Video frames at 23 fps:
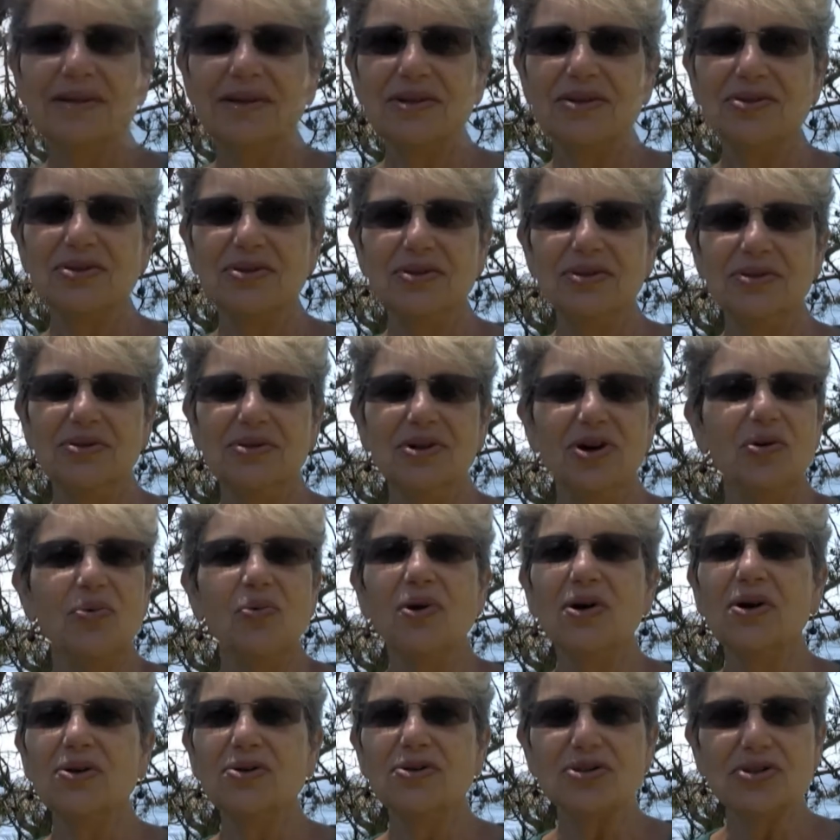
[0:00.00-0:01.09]
there's no
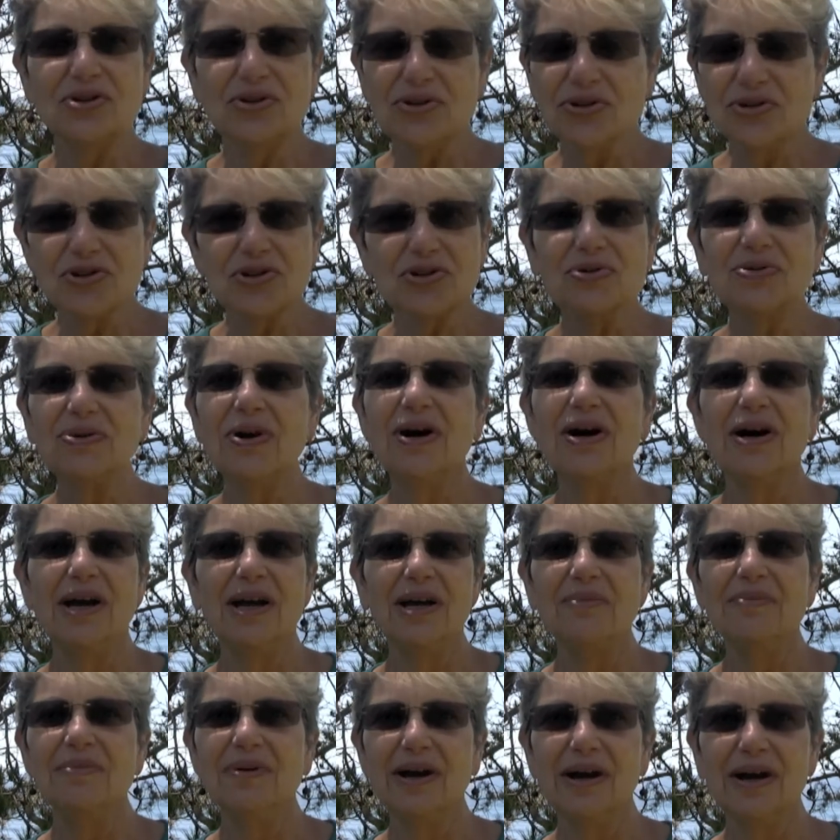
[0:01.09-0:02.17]
words to
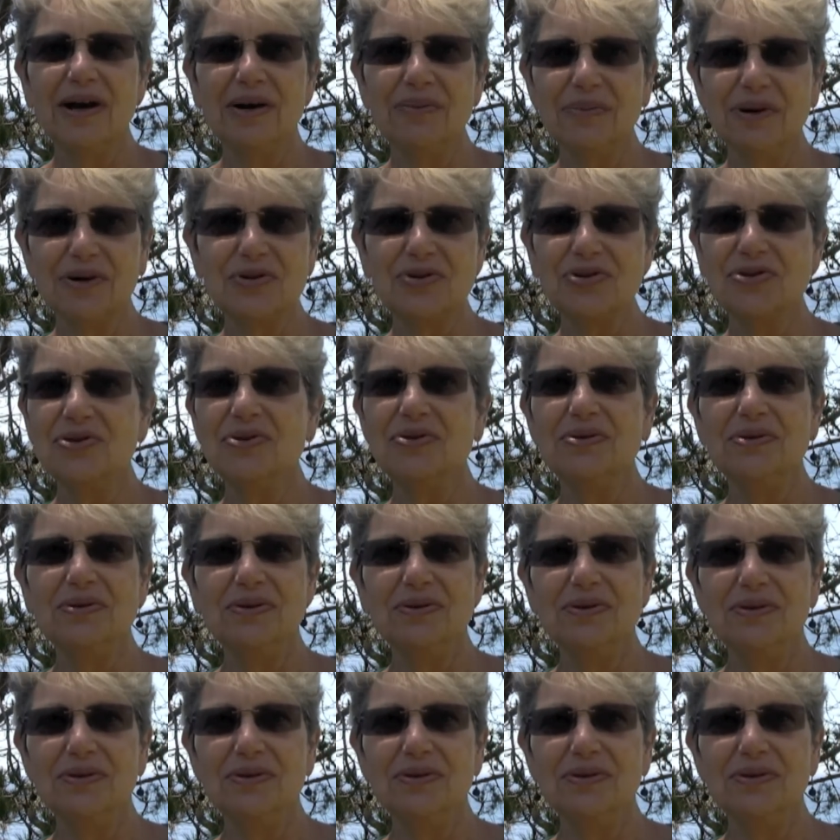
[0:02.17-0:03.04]
describe how much you,